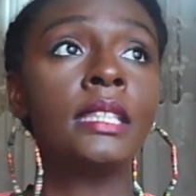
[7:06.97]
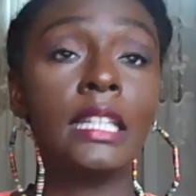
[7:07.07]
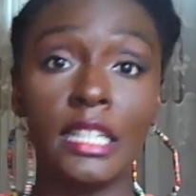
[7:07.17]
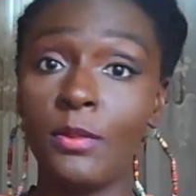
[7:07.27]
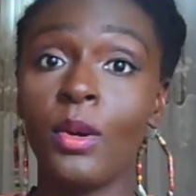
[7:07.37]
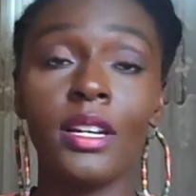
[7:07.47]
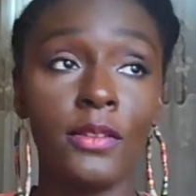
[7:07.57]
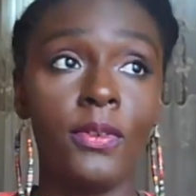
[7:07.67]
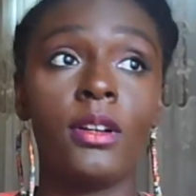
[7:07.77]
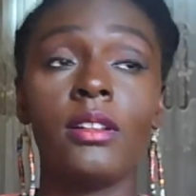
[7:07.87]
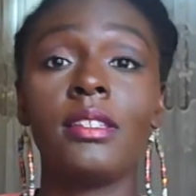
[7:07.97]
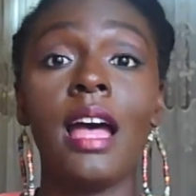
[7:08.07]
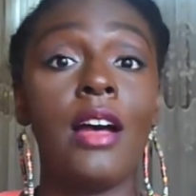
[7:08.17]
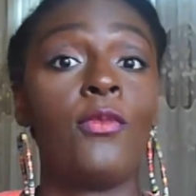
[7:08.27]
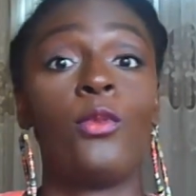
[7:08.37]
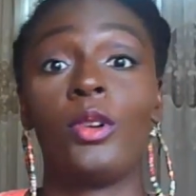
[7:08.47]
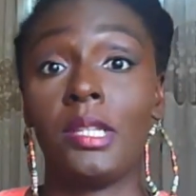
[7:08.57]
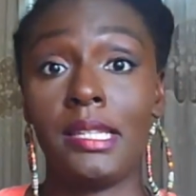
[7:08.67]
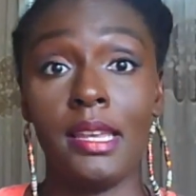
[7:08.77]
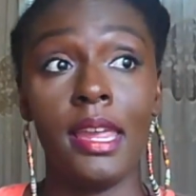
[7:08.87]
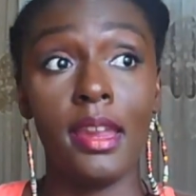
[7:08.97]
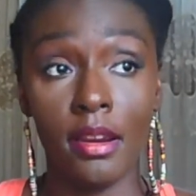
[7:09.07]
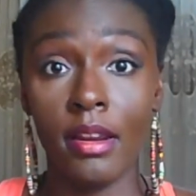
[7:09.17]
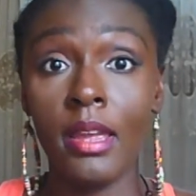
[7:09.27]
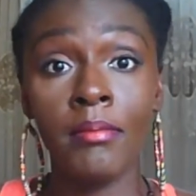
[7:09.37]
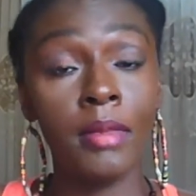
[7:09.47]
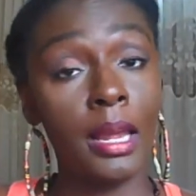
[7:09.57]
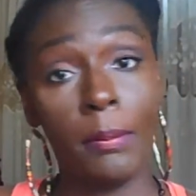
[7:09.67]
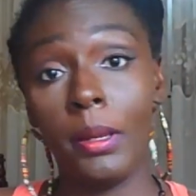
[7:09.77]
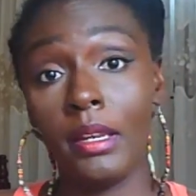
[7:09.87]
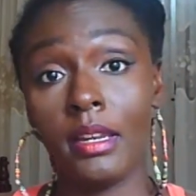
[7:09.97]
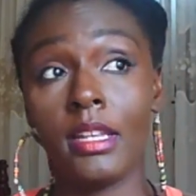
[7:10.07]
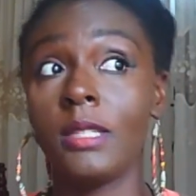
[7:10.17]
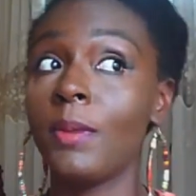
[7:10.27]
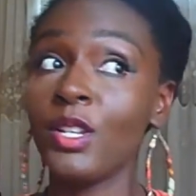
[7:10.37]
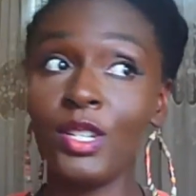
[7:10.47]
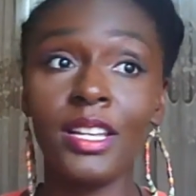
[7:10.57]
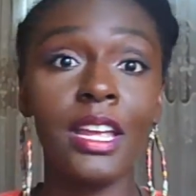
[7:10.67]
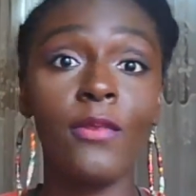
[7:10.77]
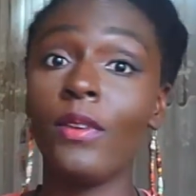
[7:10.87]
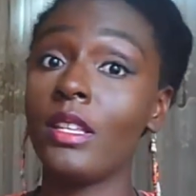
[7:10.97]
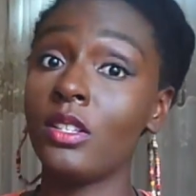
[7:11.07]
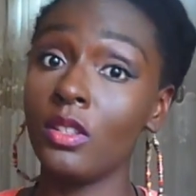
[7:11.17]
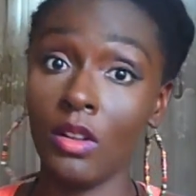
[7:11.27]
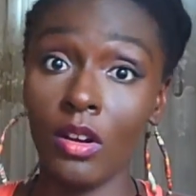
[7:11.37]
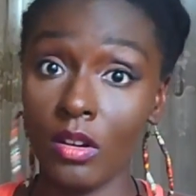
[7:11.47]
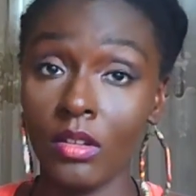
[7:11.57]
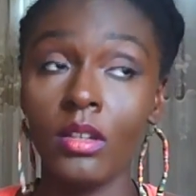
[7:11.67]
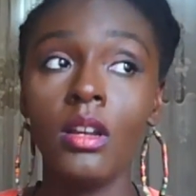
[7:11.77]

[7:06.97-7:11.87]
It is more difficult to have 4C hair, in my opinion, especially if it's long.